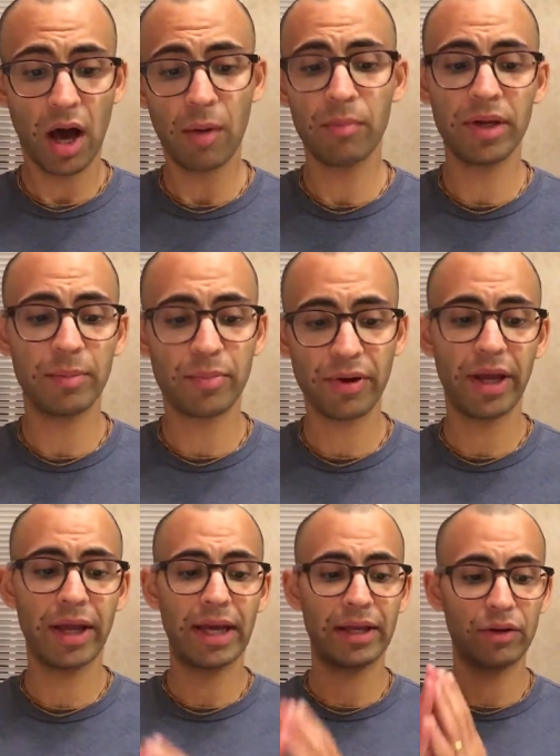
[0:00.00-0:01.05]
humbly
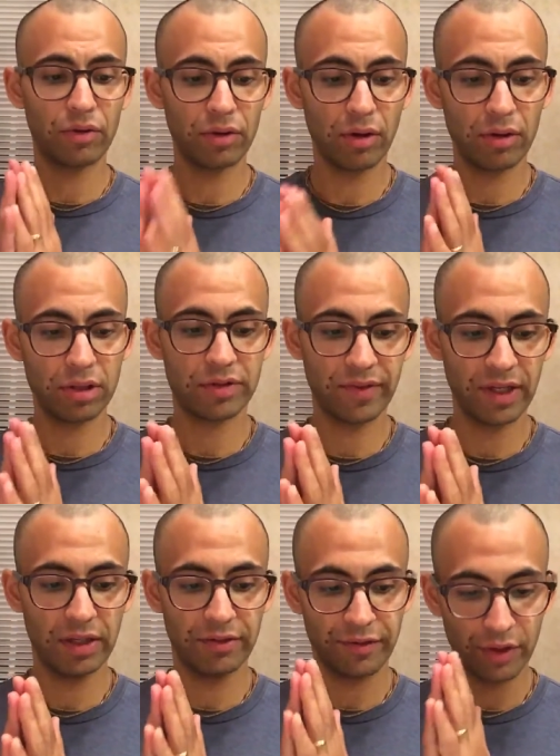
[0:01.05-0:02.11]
praying at your lotus
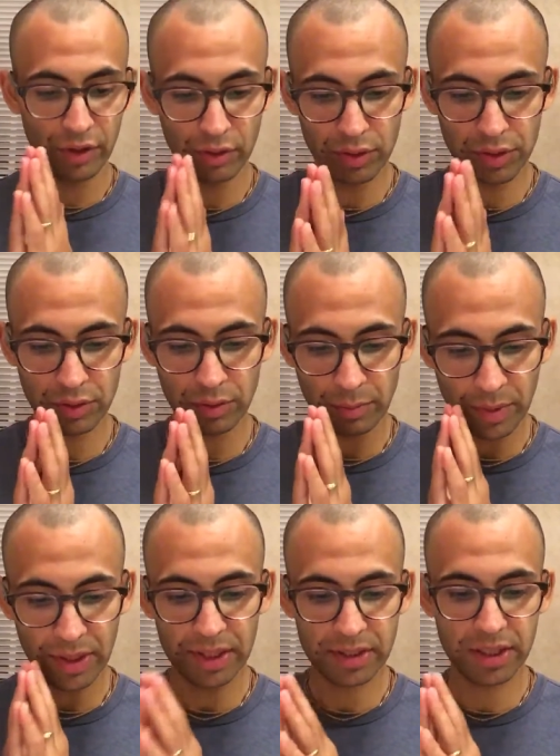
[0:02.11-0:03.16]
feet for you to
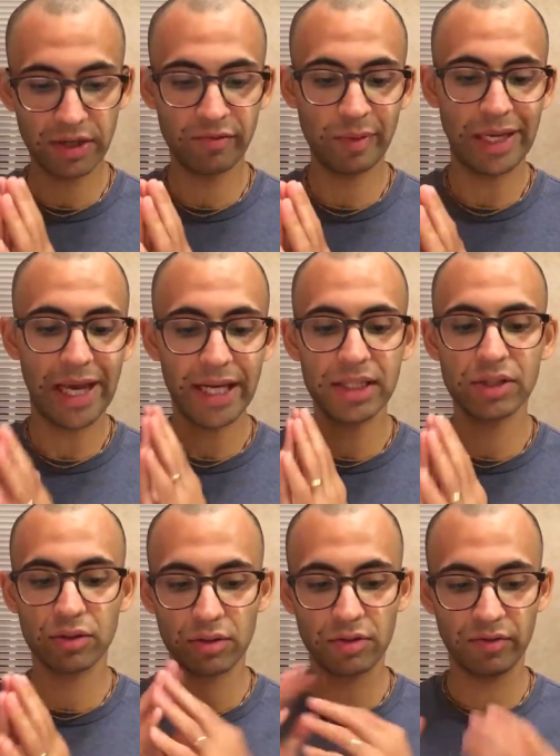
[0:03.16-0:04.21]
please give me any
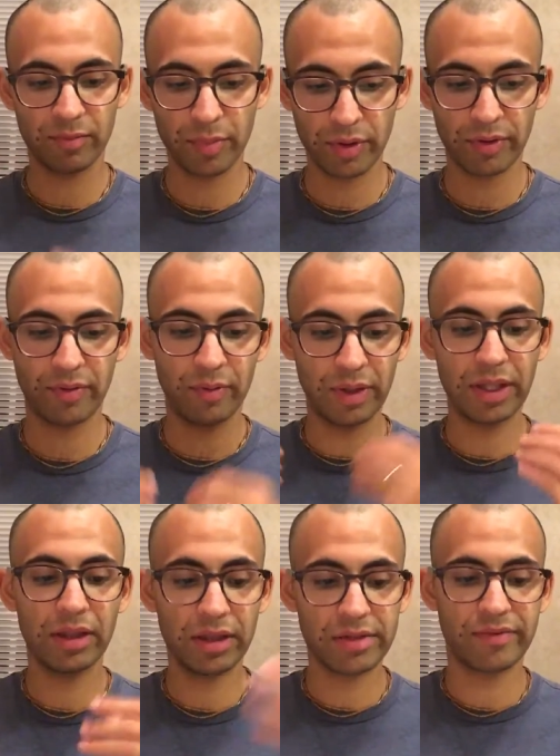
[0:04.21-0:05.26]
sort of birth
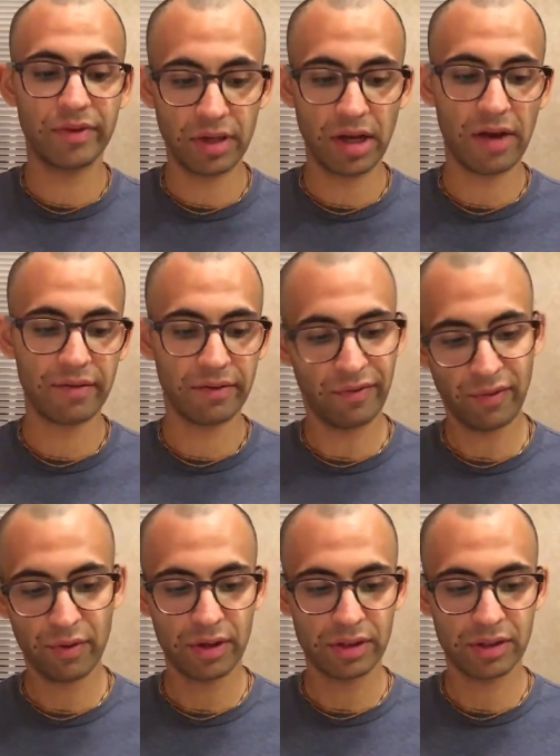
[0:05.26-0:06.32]
within this Vrindavan
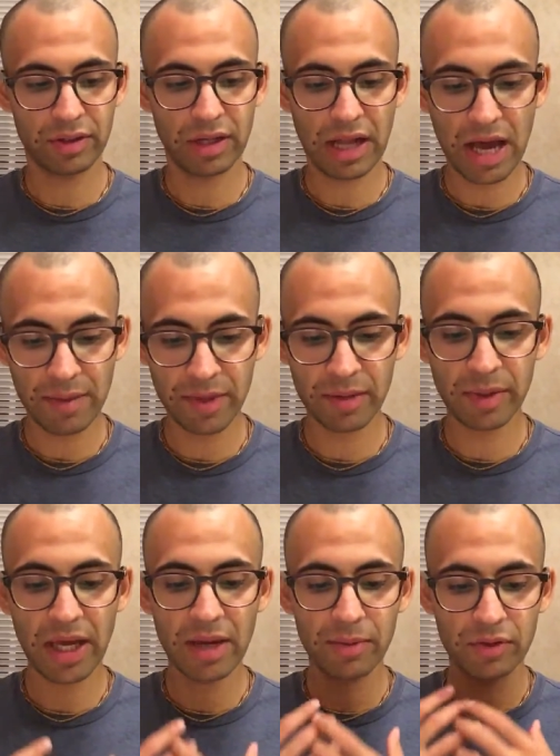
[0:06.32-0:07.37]
forest, so that I may
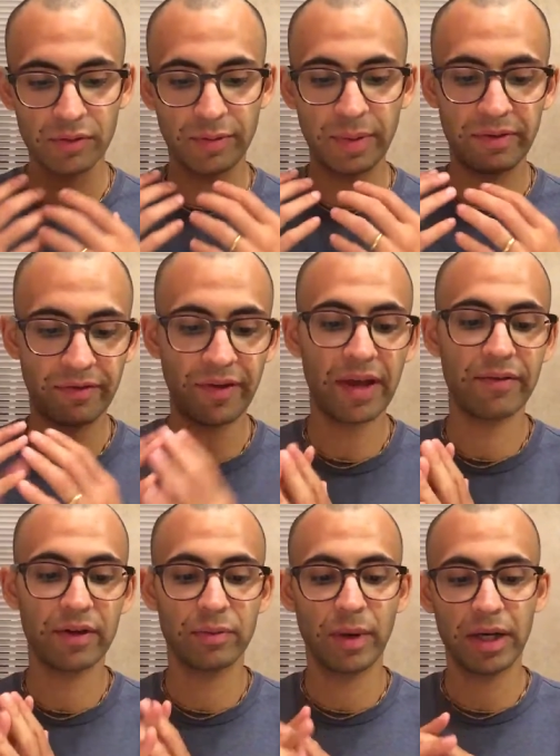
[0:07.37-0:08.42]
be able to be
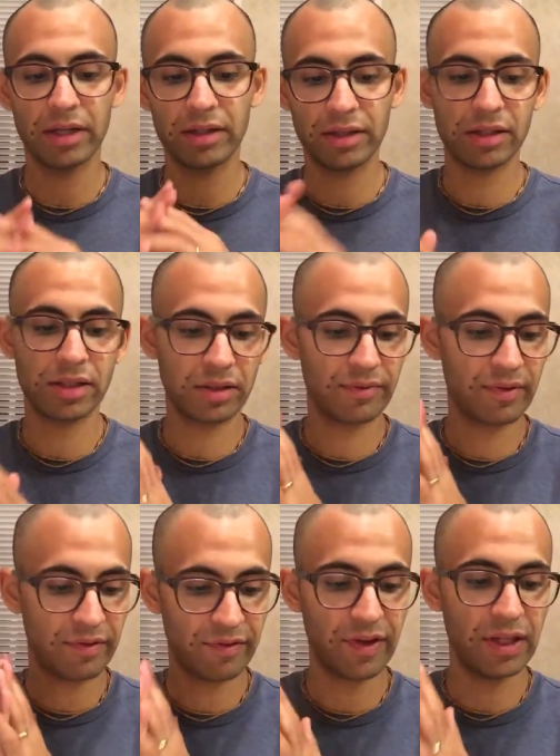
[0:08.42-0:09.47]
favored by the dust of the
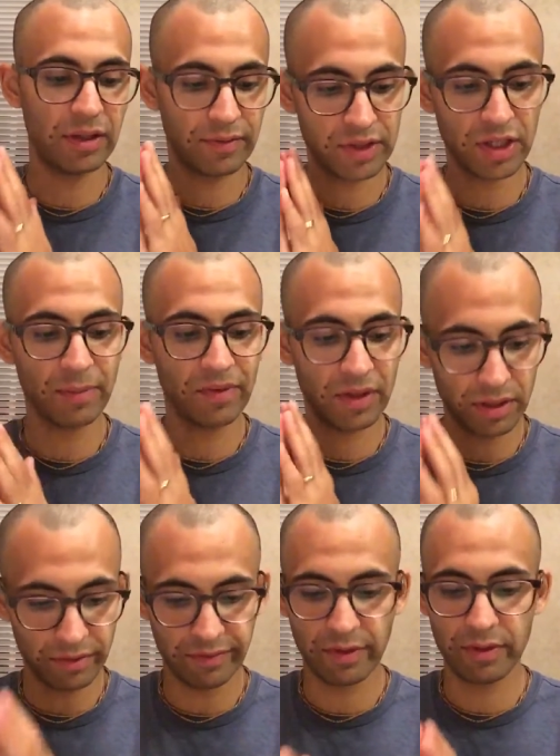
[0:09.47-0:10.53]
feet of some of the
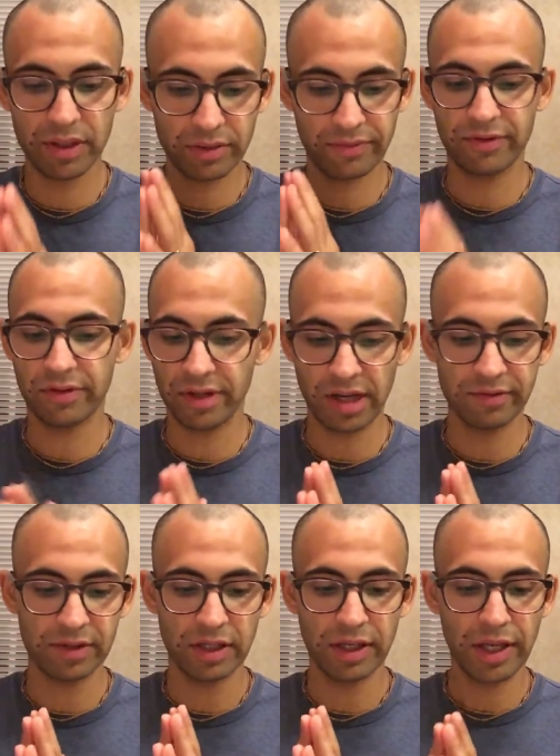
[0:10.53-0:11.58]
devotees of Vrindavan.